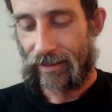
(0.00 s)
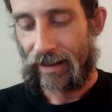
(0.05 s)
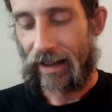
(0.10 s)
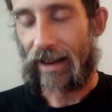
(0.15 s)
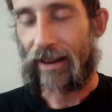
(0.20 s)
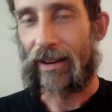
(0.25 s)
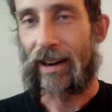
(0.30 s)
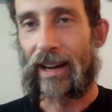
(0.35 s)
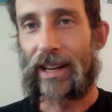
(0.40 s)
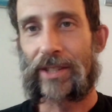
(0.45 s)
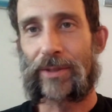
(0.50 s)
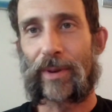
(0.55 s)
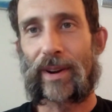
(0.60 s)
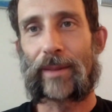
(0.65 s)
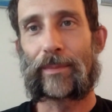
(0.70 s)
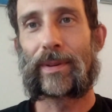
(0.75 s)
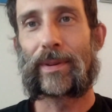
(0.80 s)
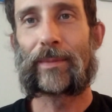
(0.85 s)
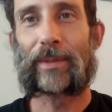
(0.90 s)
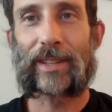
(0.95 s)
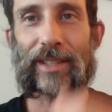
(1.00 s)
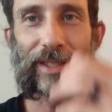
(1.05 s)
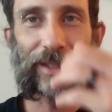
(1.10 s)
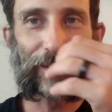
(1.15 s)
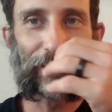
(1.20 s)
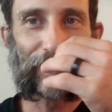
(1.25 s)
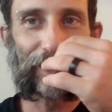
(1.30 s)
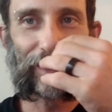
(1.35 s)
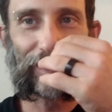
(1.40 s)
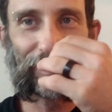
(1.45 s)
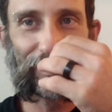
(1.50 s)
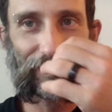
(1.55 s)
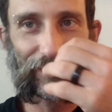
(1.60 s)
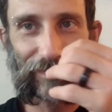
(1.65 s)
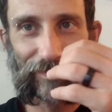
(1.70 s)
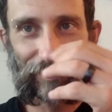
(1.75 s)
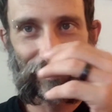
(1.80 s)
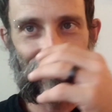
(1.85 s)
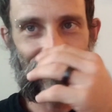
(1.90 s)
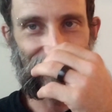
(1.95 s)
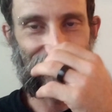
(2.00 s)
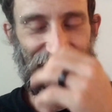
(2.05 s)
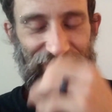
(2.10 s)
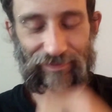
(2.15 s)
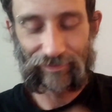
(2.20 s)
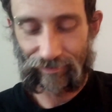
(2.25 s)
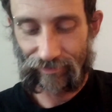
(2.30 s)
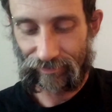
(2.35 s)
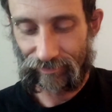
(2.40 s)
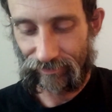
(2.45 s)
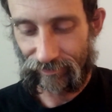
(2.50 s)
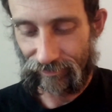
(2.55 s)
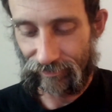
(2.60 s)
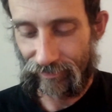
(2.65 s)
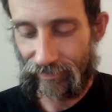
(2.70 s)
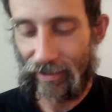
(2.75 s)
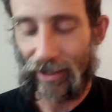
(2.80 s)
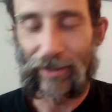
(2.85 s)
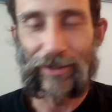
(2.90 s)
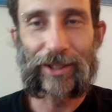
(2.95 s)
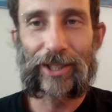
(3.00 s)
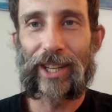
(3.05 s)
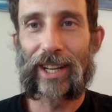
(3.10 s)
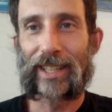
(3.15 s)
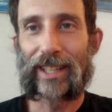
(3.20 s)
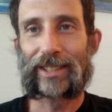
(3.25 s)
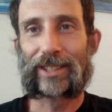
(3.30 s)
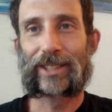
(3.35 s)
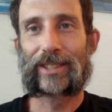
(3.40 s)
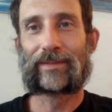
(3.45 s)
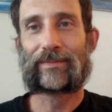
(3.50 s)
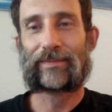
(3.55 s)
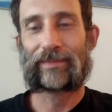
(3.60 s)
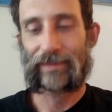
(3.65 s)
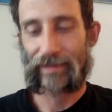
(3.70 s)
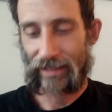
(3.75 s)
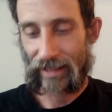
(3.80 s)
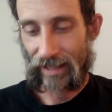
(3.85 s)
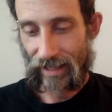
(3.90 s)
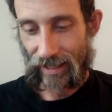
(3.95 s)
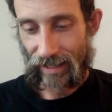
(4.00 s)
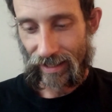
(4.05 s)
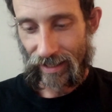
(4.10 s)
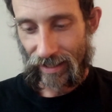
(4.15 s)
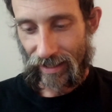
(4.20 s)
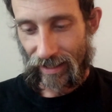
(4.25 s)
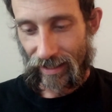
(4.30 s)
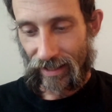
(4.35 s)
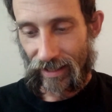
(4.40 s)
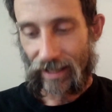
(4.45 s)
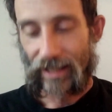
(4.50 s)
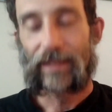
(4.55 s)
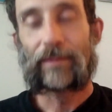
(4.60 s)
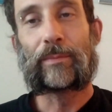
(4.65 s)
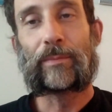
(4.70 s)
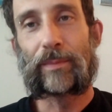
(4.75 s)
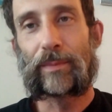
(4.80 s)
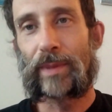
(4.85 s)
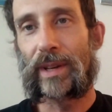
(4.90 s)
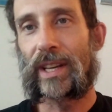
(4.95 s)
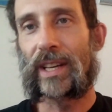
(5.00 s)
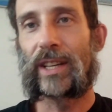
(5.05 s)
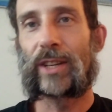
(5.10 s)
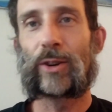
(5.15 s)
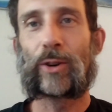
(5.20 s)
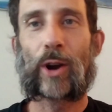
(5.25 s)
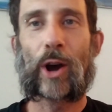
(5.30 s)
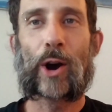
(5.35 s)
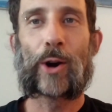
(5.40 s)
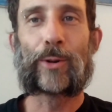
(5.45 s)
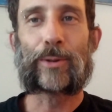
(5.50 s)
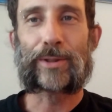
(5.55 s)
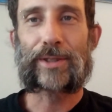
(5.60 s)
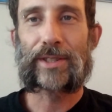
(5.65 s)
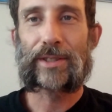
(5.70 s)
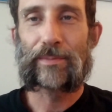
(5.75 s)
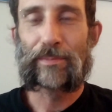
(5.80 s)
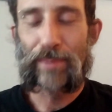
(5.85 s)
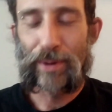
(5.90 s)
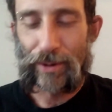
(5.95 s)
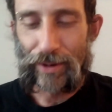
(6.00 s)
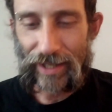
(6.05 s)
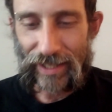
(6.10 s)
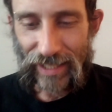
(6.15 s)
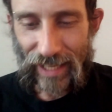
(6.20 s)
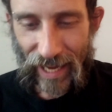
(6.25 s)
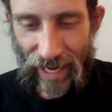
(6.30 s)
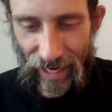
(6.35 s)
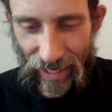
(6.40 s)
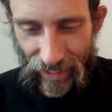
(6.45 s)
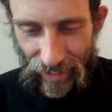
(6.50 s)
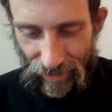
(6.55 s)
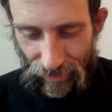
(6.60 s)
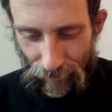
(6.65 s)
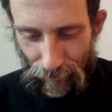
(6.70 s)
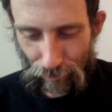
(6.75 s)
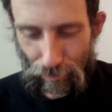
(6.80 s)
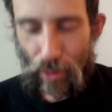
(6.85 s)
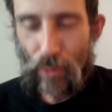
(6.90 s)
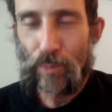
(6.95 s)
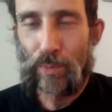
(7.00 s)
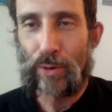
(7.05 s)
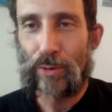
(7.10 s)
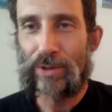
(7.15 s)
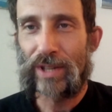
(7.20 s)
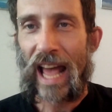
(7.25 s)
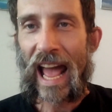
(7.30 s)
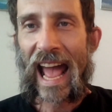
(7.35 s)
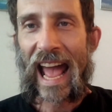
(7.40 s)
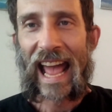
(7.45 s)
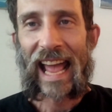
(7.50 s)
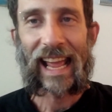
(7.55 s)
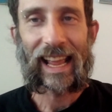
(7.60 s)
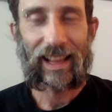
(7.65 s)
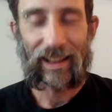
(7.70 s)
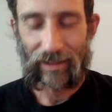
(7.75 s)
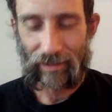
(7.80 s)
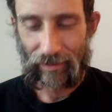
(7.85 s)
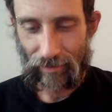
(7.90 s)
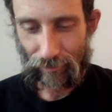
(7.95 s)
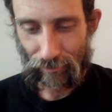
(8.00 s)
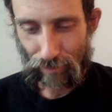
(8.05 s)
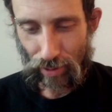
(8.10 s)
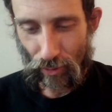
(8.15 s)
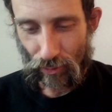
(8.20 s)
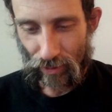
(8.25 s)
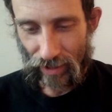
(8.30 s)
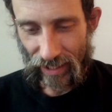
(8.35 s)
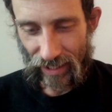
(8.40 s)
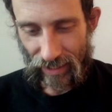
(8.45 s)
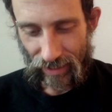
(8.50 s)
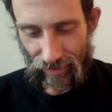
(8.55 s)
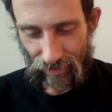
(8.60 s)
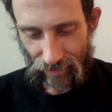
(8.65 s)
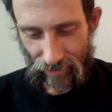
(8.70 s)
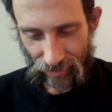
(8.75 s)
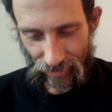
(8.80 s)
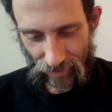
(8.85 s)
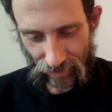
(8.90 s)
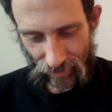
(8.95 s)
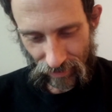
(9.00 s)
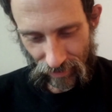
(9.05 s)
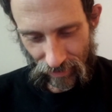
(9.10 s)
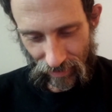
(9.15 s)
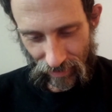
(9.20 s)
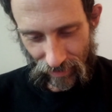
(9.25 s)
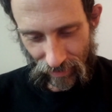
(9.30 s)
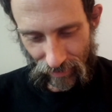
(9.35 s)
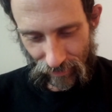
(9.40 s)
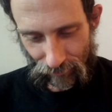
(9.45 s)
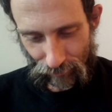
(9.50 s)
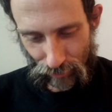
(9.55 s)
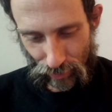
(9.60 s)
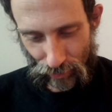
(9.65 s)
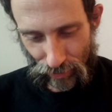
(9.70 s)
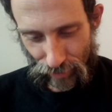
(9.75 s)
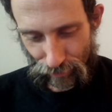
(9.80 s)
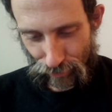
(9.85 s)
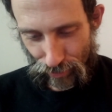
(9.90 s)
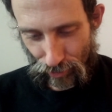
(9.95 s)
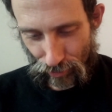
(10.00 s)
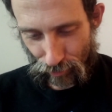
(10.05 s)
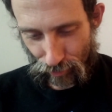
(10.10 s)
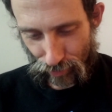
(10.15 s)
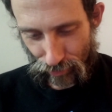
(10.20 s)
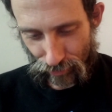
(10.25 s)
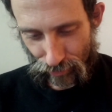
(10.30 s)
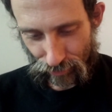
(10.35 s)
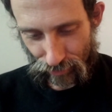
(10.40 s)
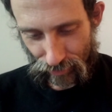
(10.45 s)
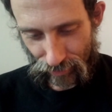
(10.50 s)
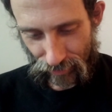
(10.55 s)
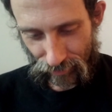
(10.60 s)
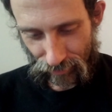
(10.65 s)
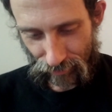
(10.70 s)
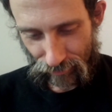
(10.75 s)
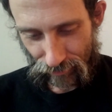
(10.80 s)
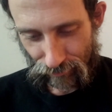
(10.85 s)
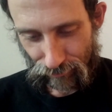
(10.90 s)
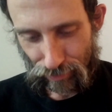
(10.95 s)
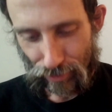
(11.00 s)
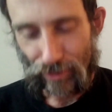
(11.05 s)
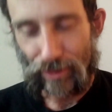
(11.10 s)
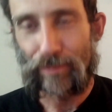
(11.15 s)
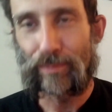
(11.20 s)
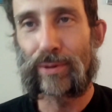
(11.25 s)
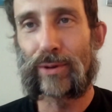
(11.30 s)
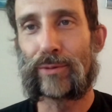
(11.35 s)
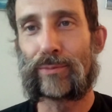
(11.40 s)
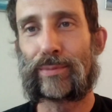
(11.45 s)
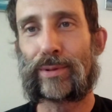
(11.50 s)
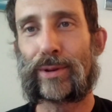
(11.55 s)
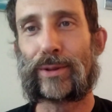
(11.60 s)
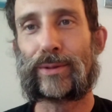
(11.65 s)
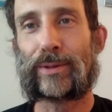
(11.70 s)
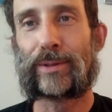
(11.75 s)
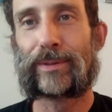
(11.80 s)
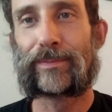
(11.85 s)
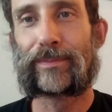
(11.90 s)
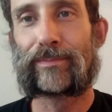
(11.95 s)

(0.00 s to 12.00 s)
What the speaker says: I graduated public school. Don't judge. Me, your host, Pootie Tang. Poo-poo Tang. Pootie. Pootie poo-poo. Pootie poo-poo.